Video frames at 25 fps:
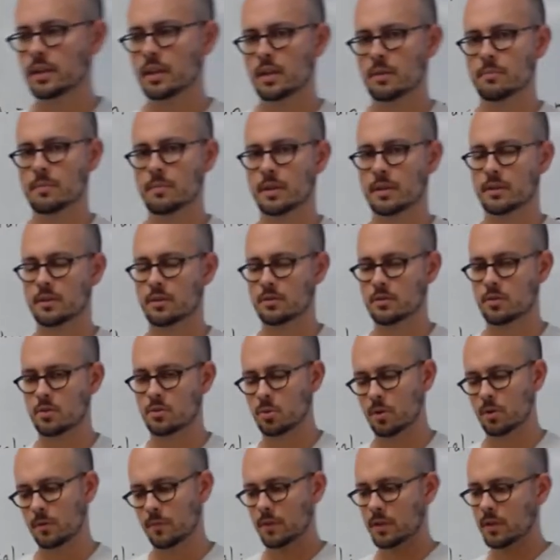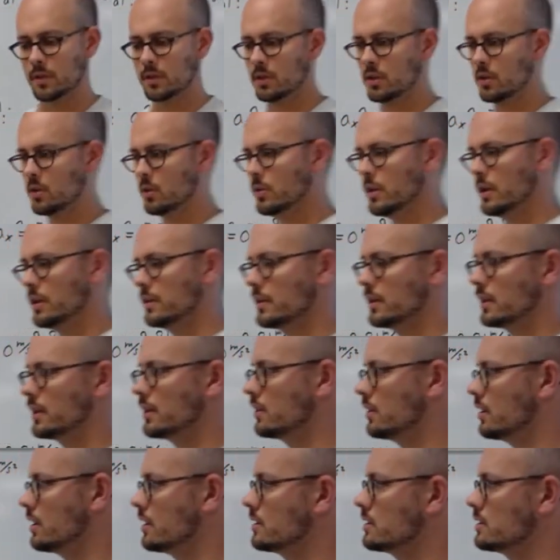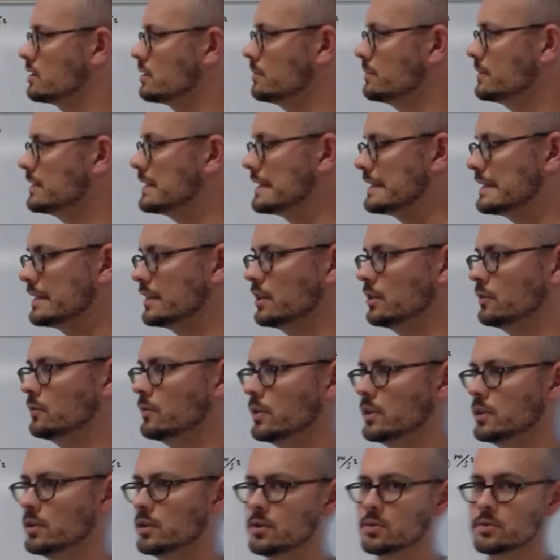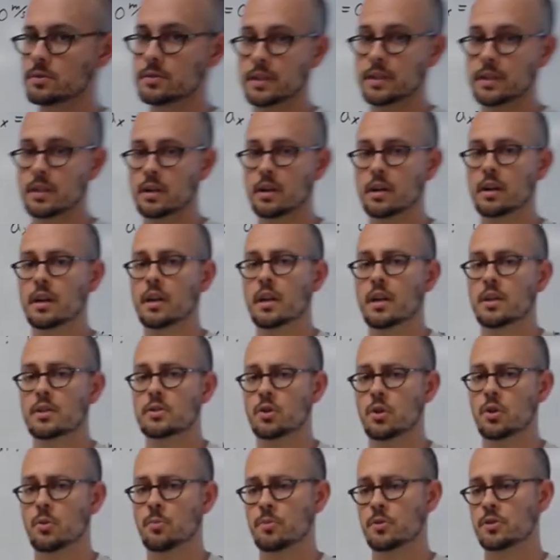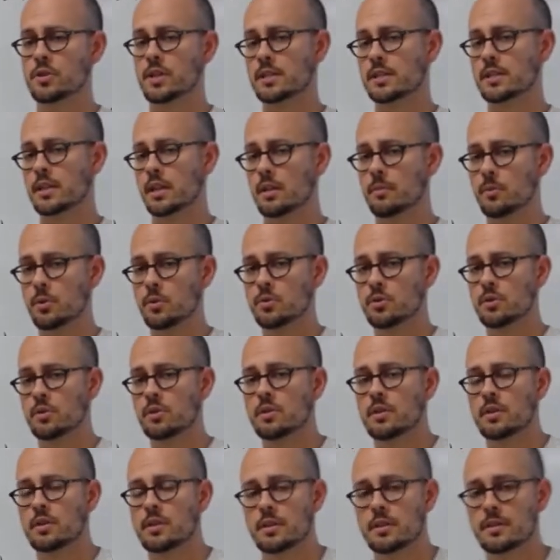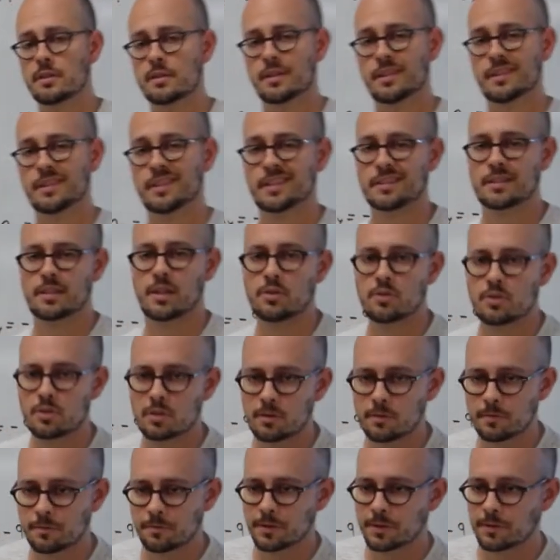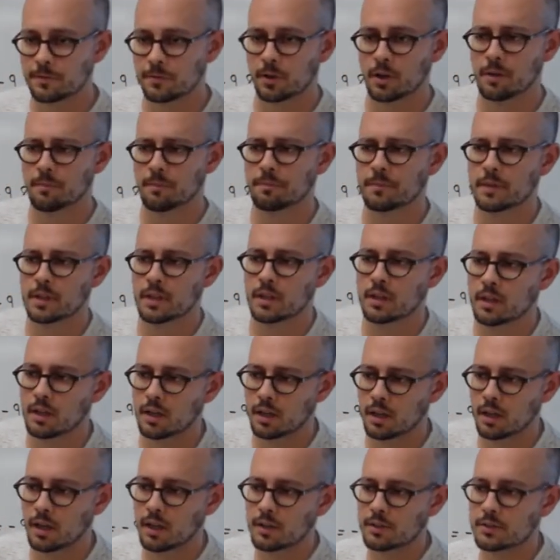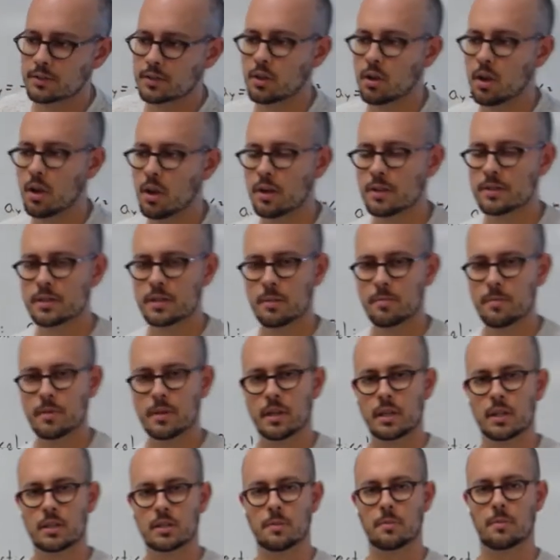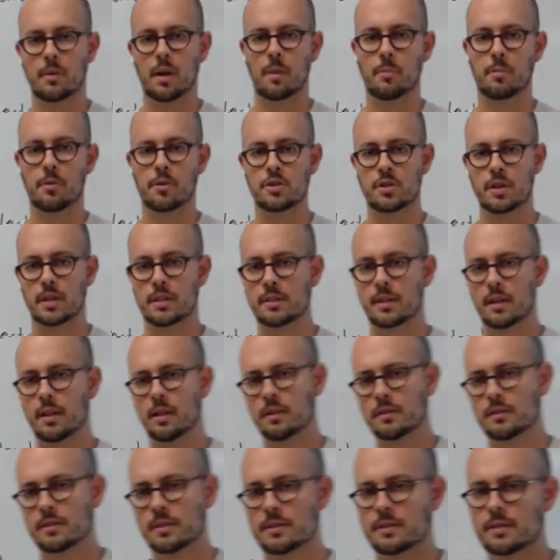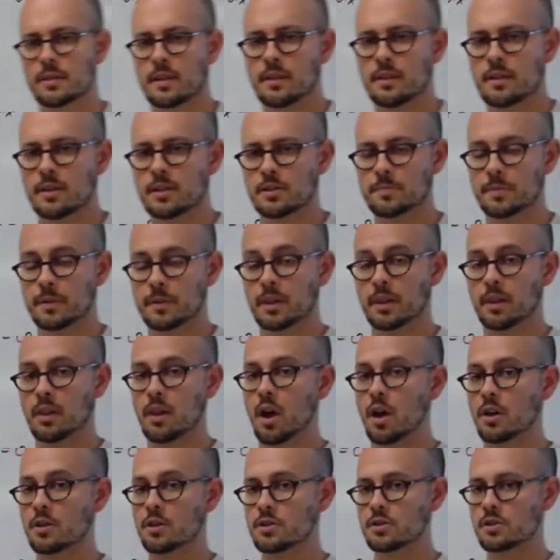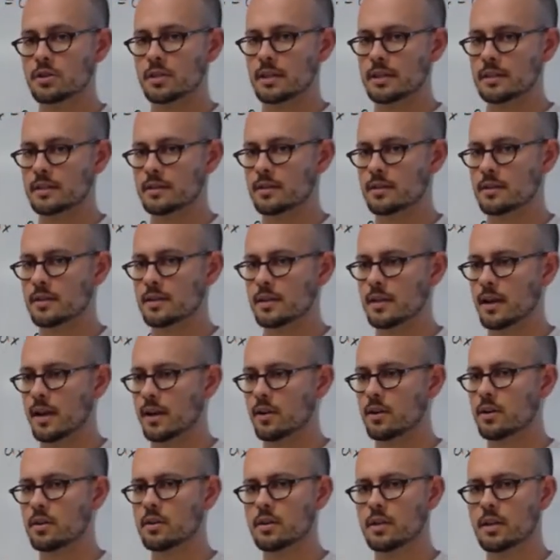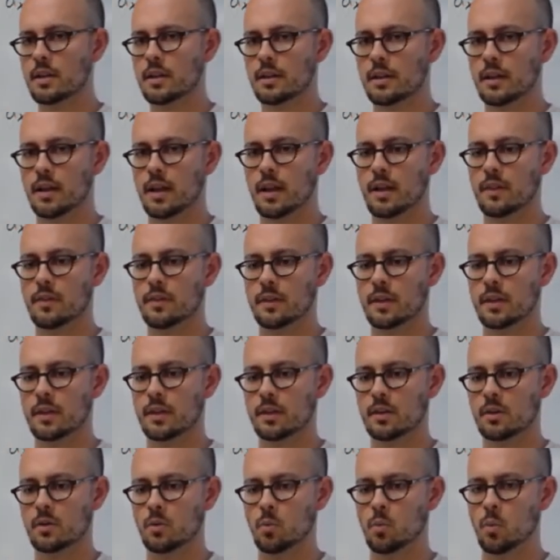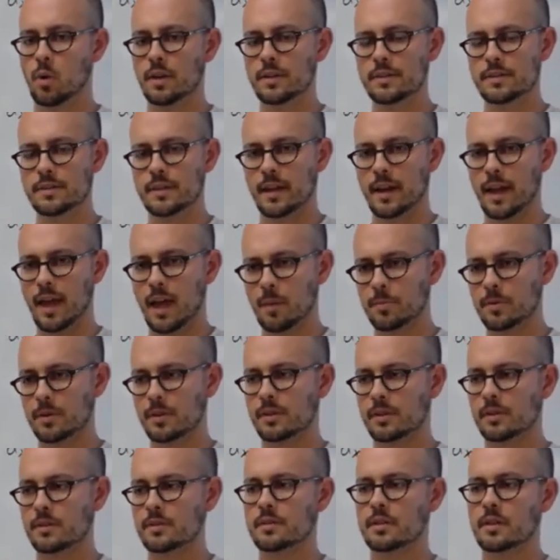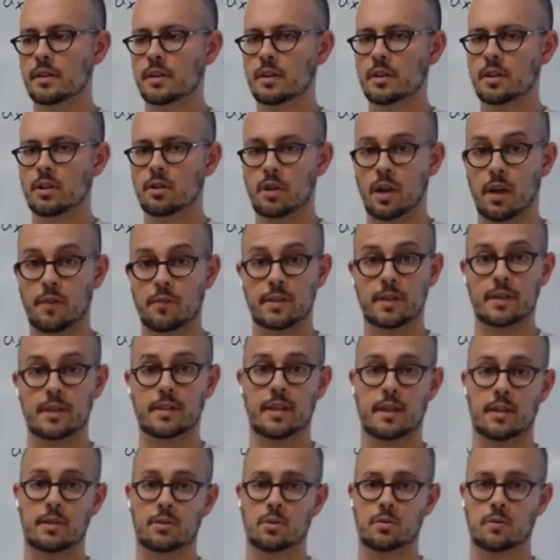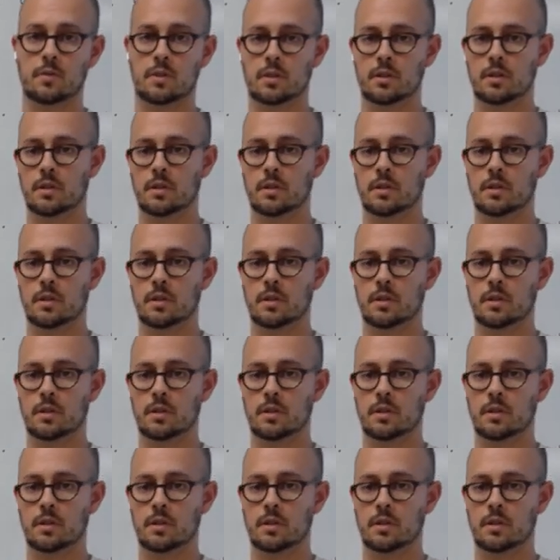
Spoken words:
make this a short video, and then get on to some detailed videos later. So projectile motion is an extension of free fall. To call something as a projectile is to say that it's been launched into the air. And then once that happens, gravity takes over.